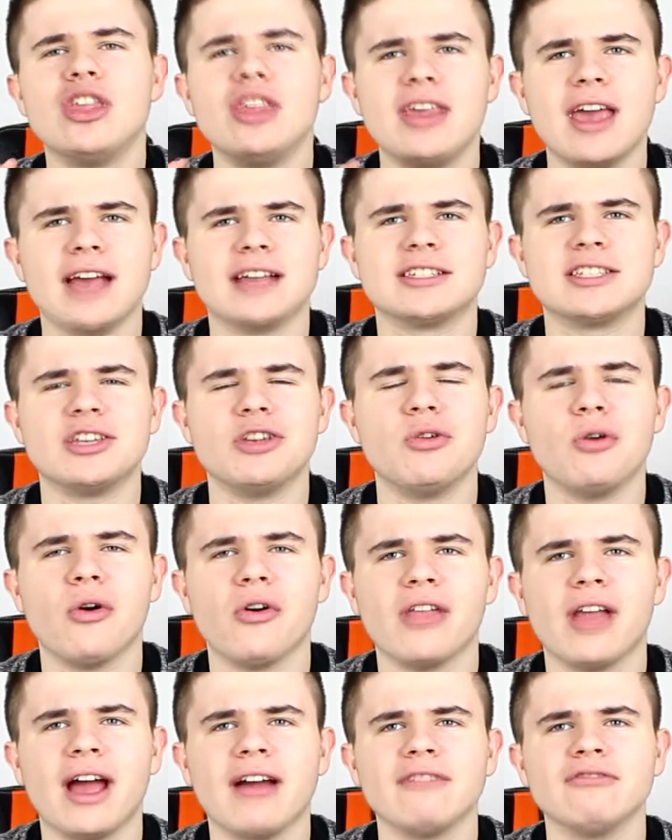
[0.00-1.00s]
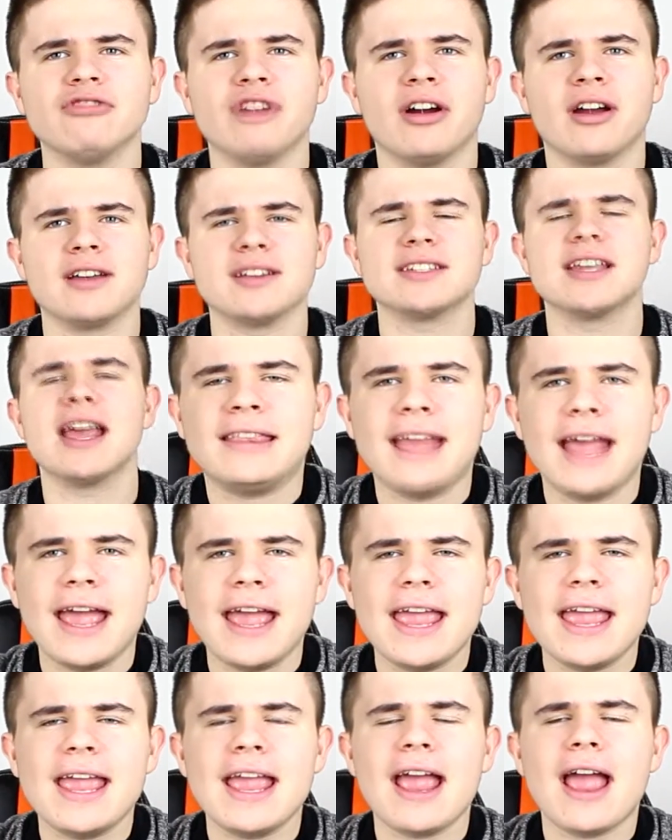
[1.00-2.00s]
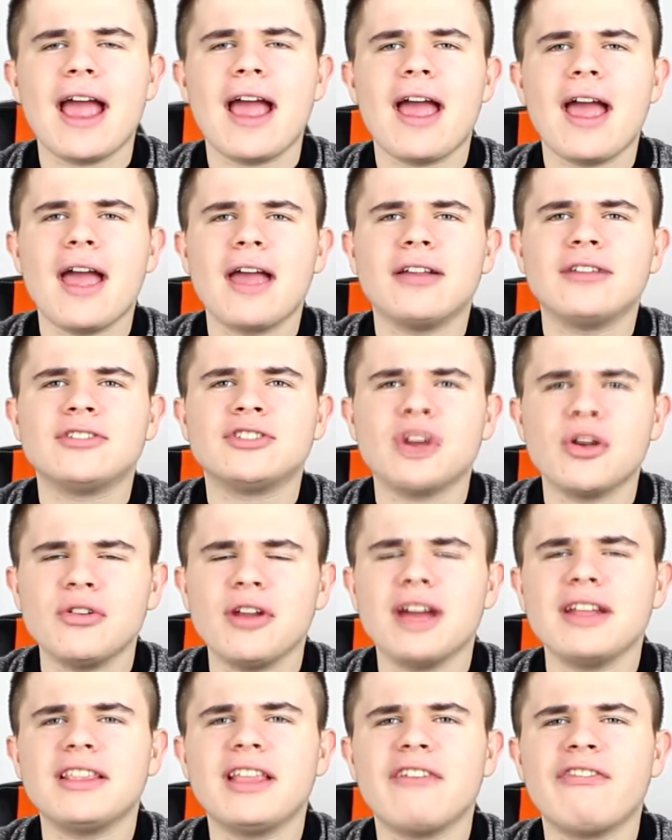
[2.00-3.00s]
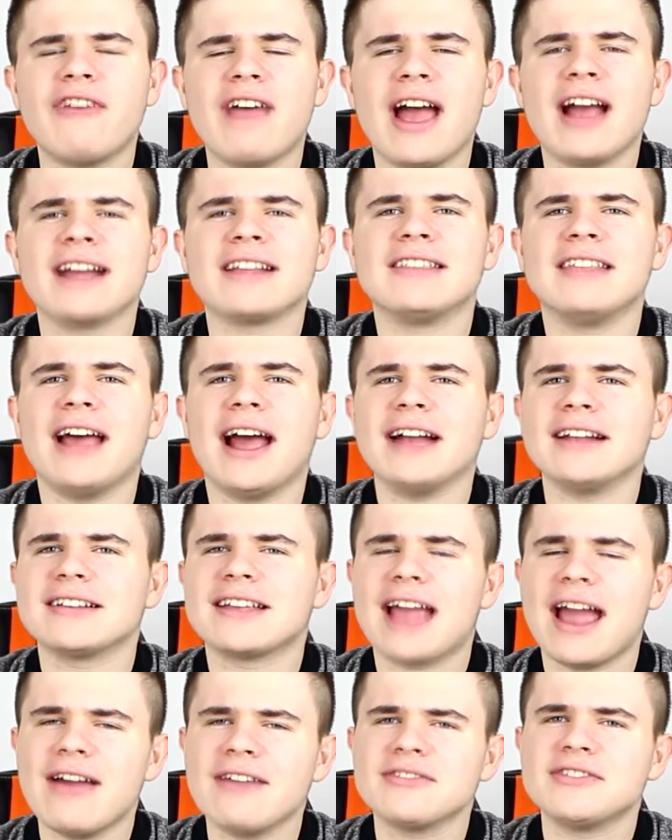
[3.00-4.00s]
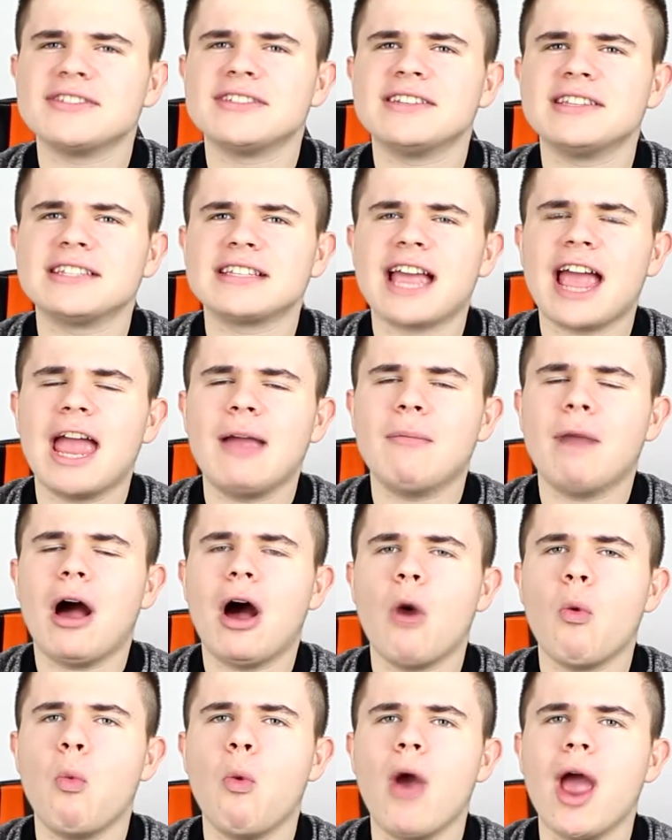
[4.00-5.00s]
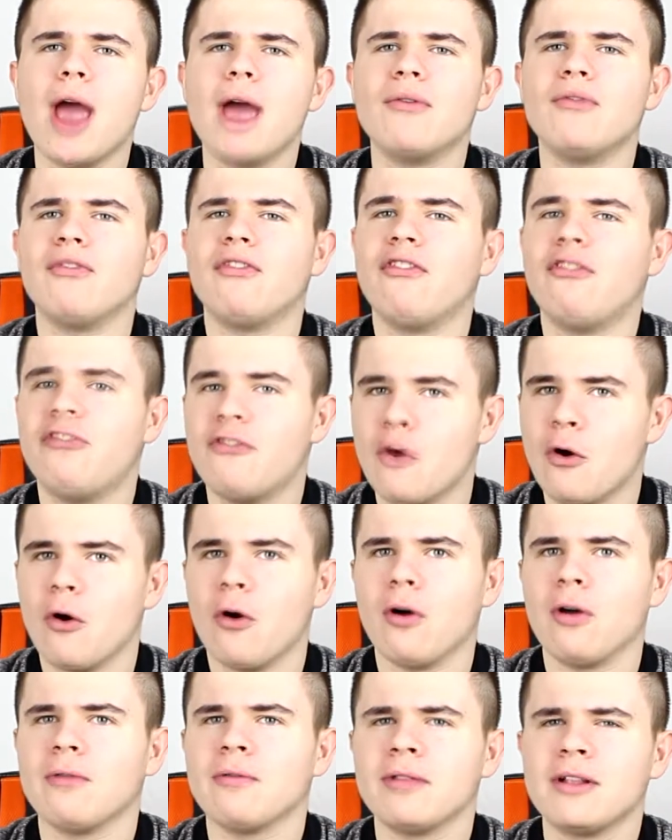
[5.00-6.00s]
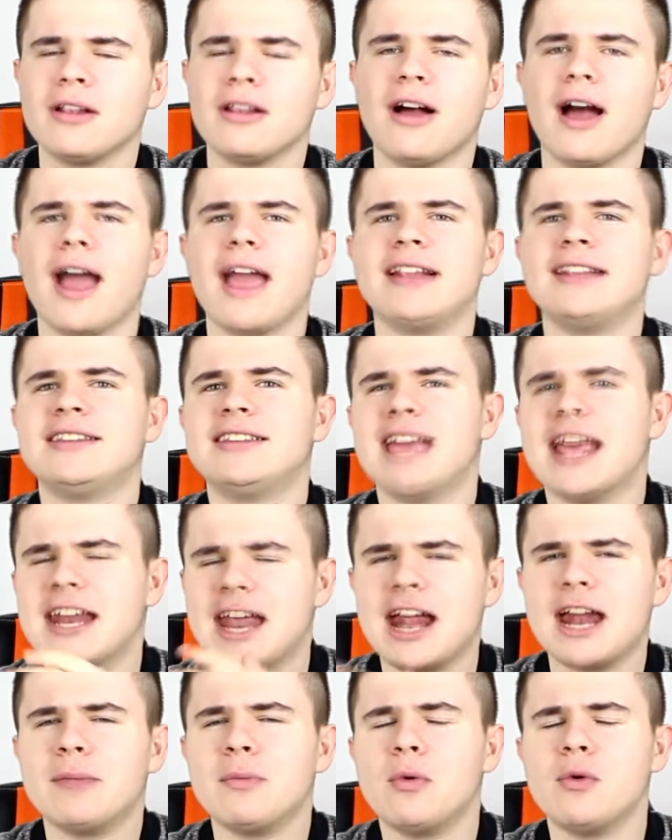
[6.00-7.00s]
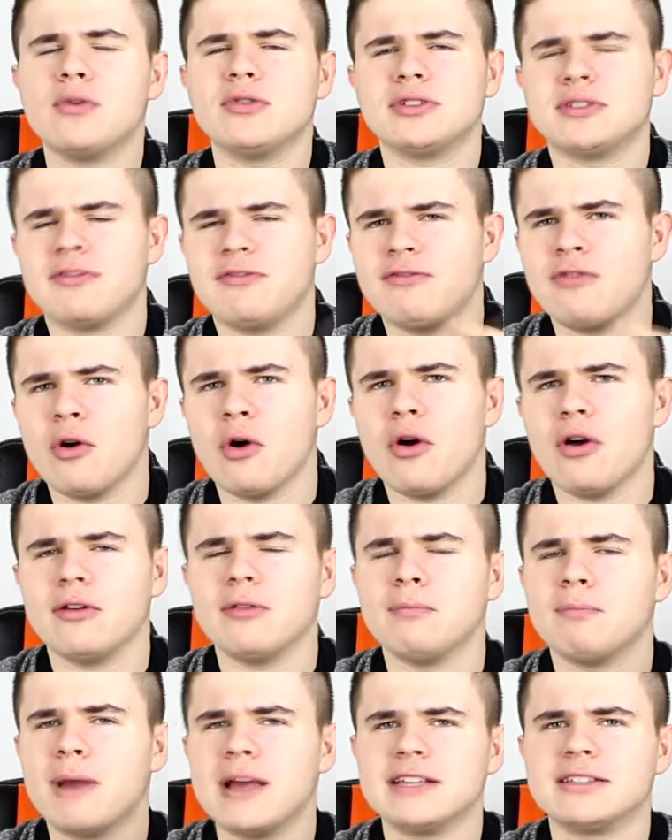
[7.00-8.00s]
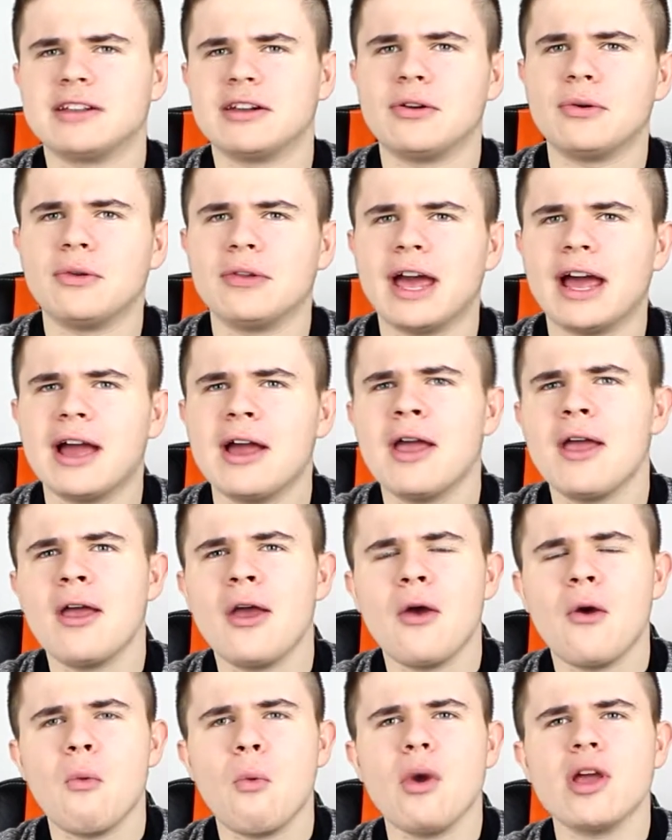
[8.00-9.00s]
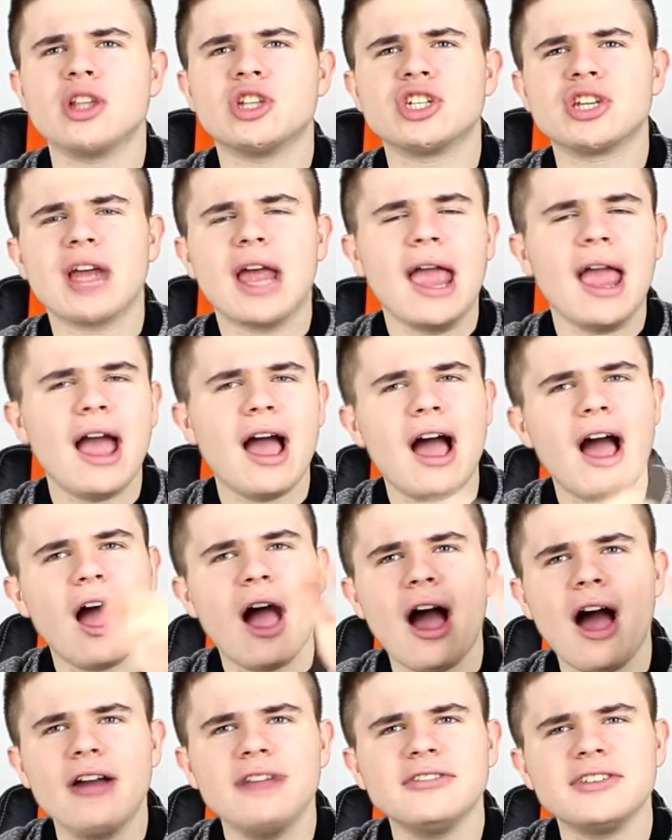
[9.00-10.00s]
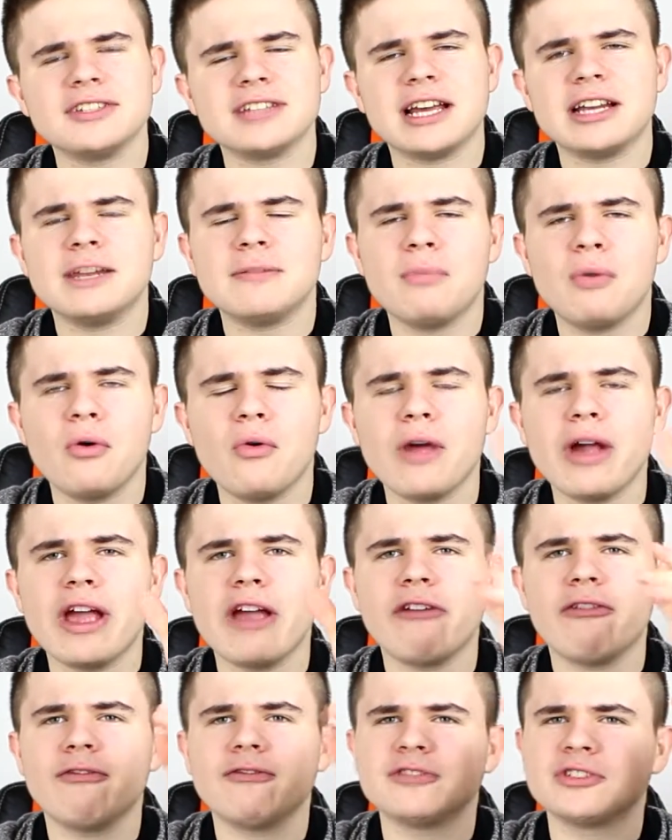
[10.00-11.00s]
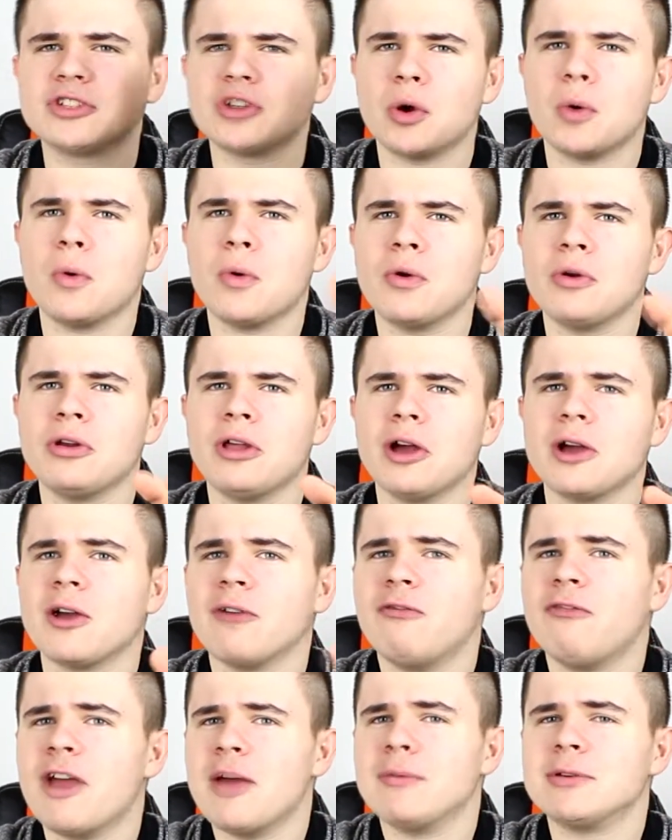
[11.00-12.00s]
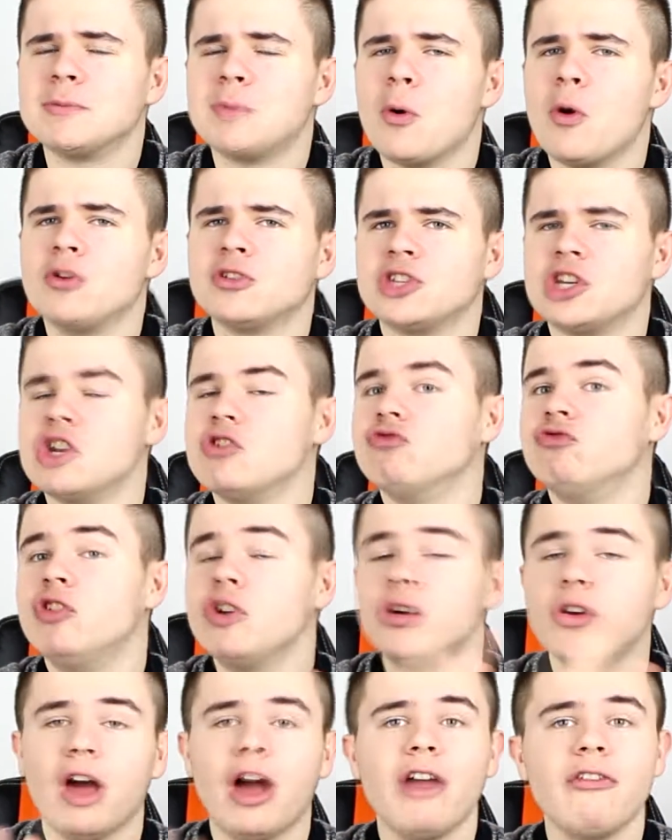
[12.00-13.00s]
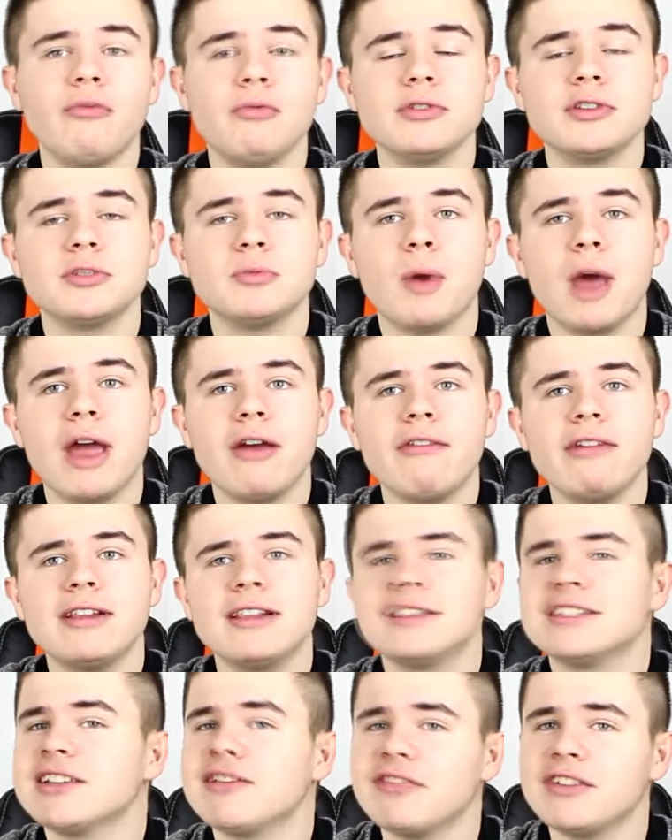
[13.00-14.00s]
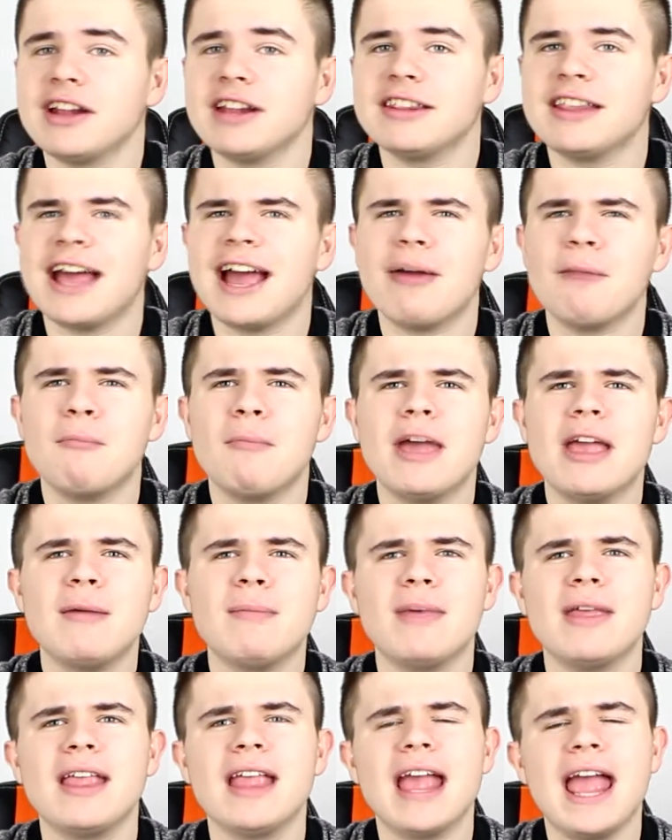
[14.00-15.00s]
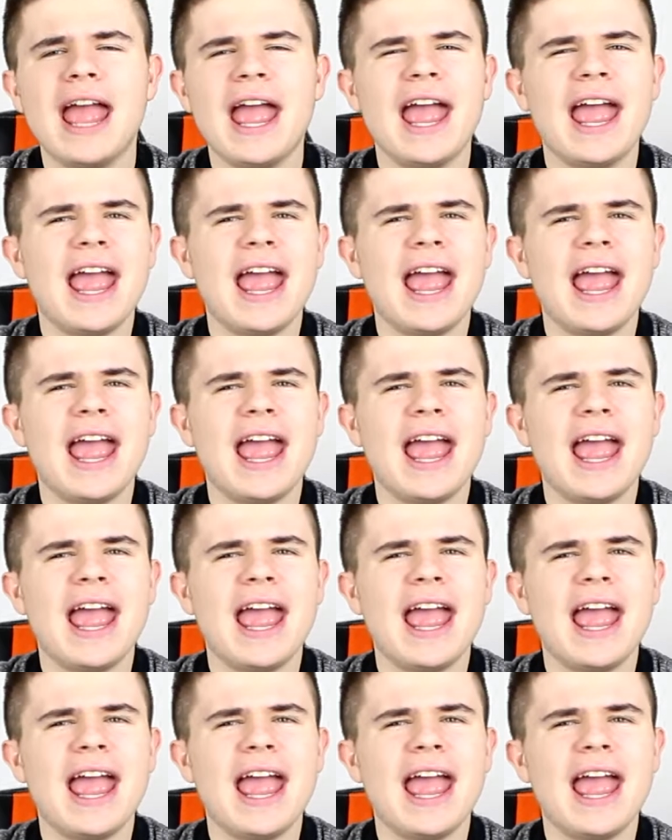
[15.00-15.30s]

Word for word: Yes, you heard that right. They don't like the fact that characters in this game are wearing fur, like dead animals, fur, and basically all that, which understandable if someone like a famous person in real life was wearing something like that, maybe.